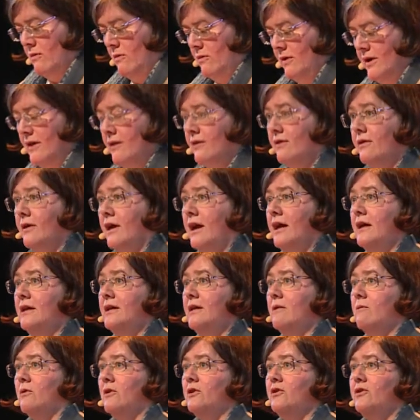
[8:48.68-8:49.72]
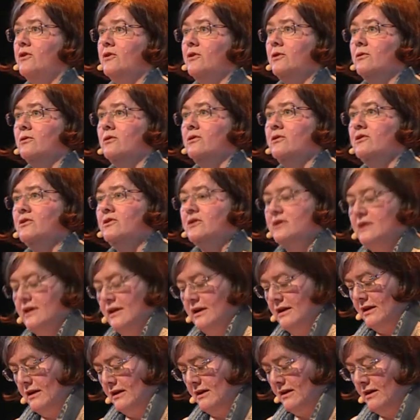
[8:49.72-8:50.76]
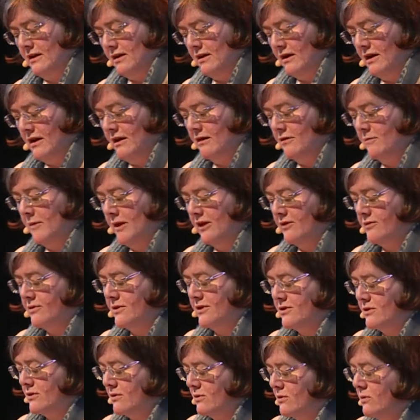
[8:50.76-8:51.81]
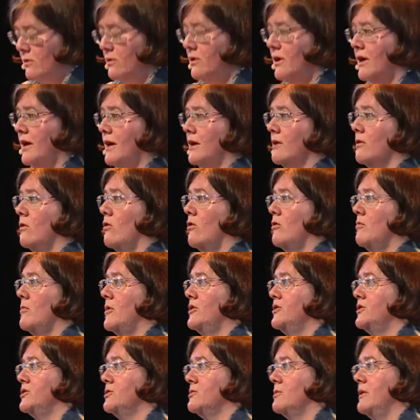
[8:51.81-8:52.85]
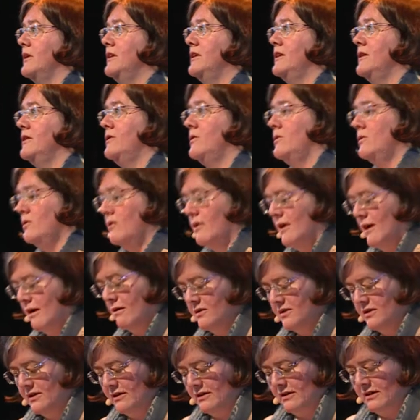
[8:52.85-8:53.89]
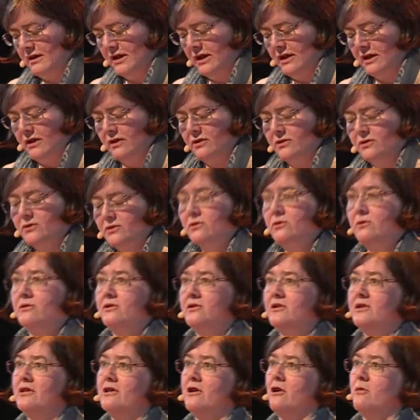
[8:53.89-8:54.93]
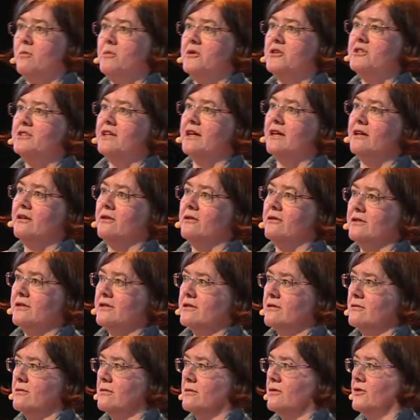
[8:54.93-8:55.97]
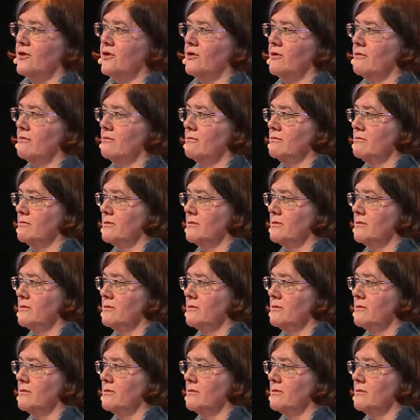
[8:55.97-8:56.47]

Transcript: with 81 students in elementary school and almost 22,000 students in upper secondary schools.